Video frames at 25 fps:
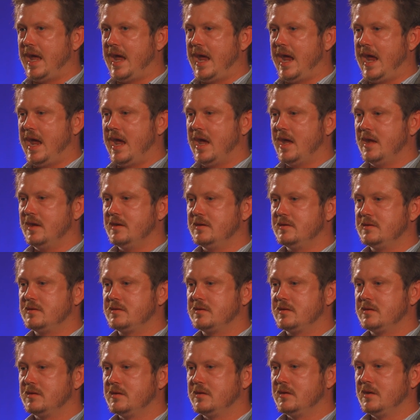And
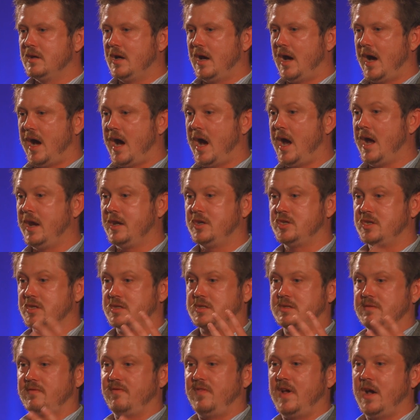I
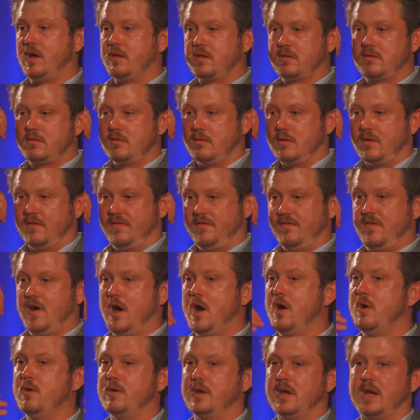just felt through the
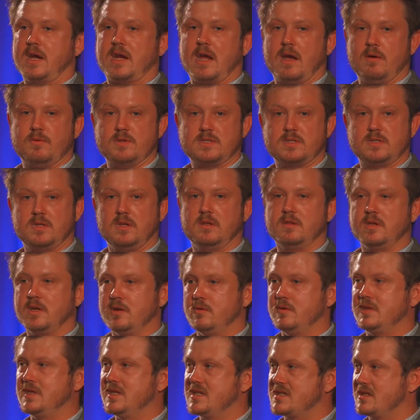phone like I was dealing
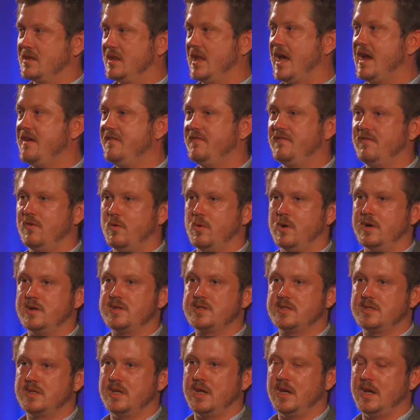with this life
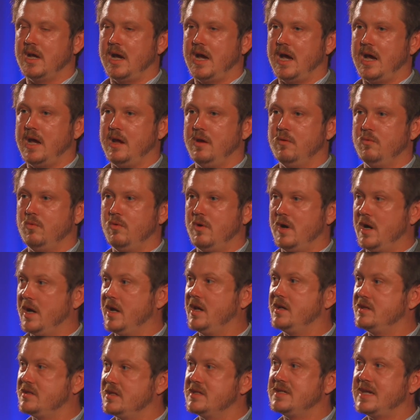force that I
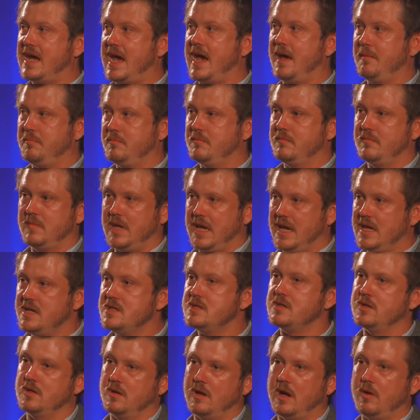wanted to tap
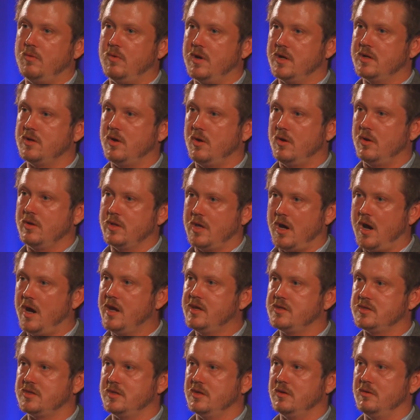into. I wanted to hold
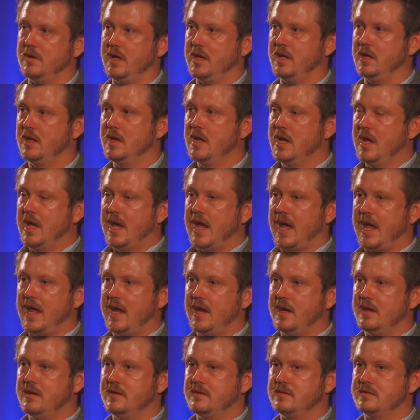on to
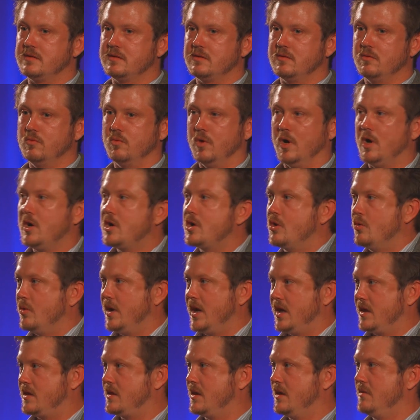and work
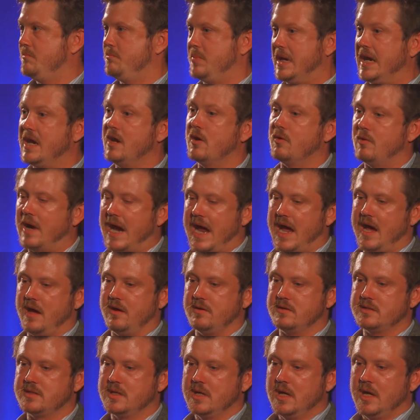with and be
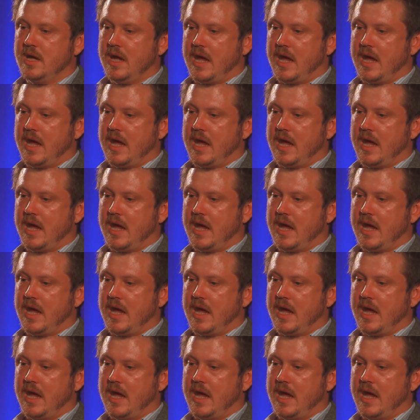around.